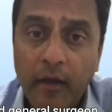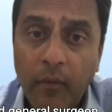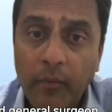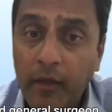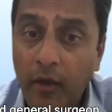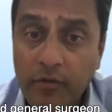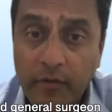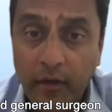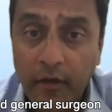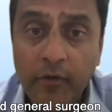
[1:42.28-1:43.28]
We go to
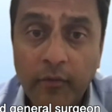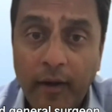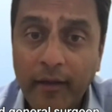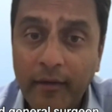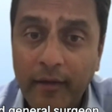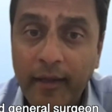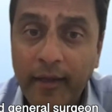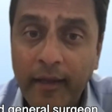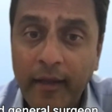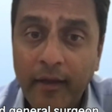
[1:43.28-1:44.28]
the loo
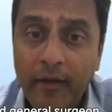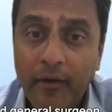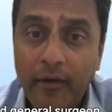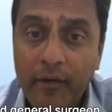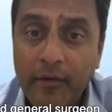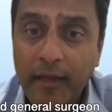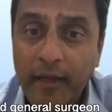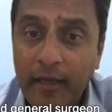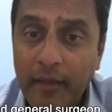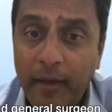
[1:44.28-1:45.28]
regularly on a daily
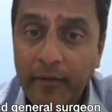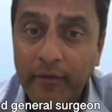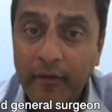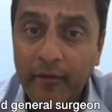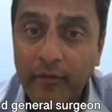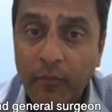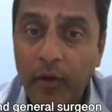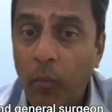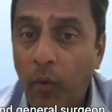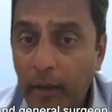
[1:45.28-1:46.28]
basis, and we're
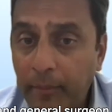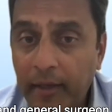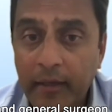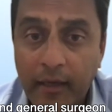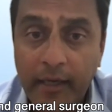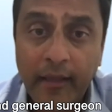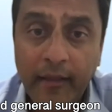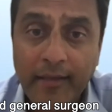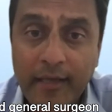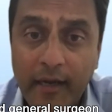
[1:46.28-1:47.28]
wiping and cleaning
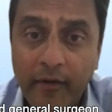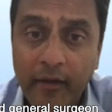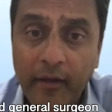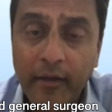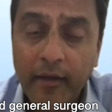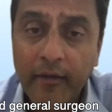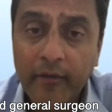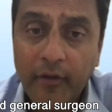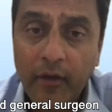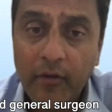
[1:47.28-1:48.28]
that area.
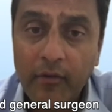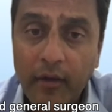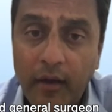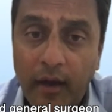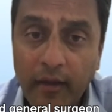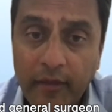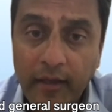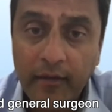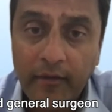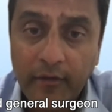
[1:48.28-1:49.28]
So I
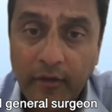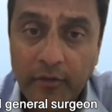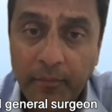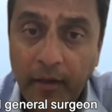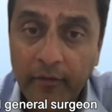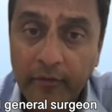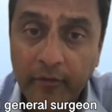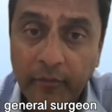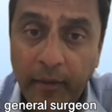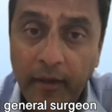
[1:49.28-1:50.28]
think it's such a personal
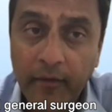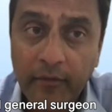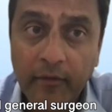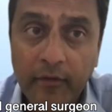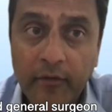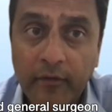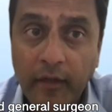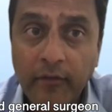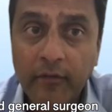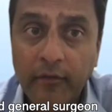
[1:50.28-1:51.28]
space and such a
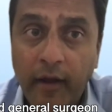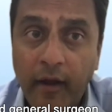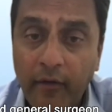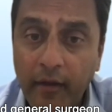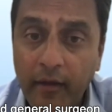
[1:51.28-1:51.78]
sensitive area